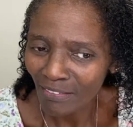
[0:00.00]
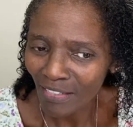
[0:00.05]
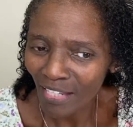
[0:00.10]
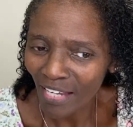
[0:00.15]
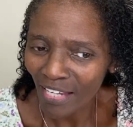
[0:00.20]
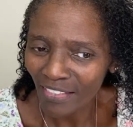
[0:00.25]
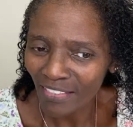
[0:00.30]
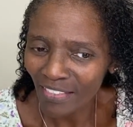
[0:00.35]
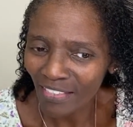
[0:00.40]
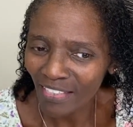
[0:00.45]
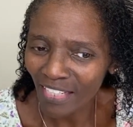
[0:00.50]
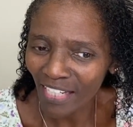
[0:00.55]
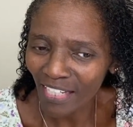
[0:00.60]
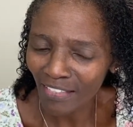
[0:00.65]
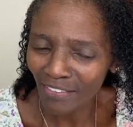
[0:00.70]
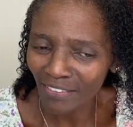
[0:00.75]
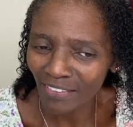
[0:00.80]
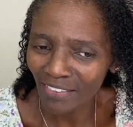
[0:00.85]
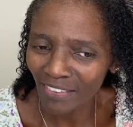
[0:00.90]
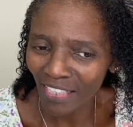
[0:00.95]
I said,
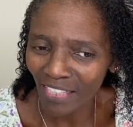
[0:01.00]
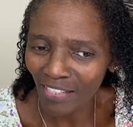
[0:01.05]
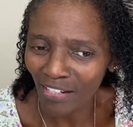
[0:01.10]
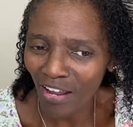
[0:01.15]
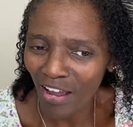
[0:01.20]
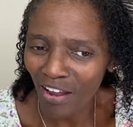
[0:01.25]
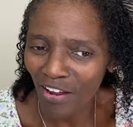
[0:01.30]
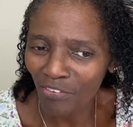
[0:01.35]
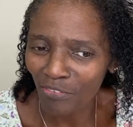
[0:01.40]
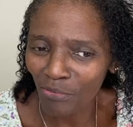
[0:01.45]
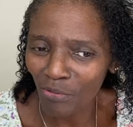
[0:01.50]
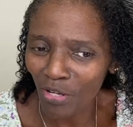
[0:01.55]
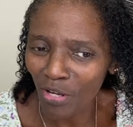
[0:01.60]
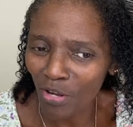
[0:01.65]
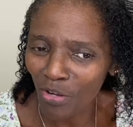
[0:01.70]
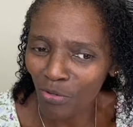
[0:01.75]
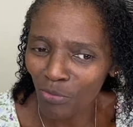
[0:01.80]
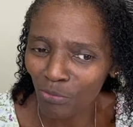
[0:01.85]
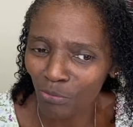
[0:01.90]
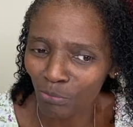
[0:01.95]
they're, they're all
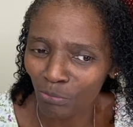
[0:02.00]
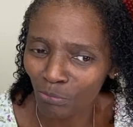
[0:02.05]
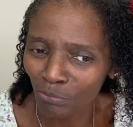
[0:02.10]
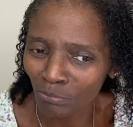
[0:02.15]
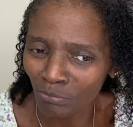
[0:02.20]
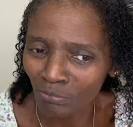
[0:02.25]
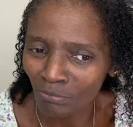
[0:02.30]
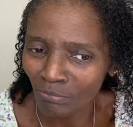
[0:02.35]
grown.